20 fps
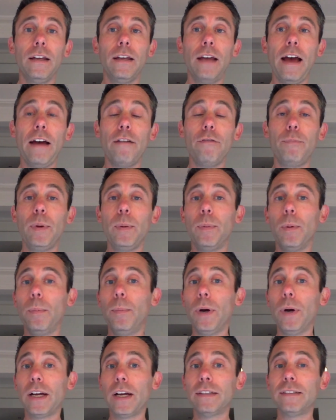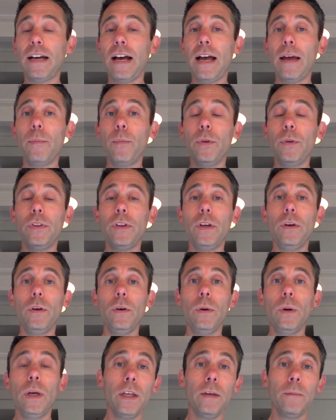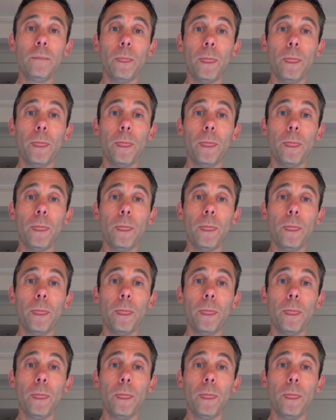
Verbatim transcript: have people book a time with you.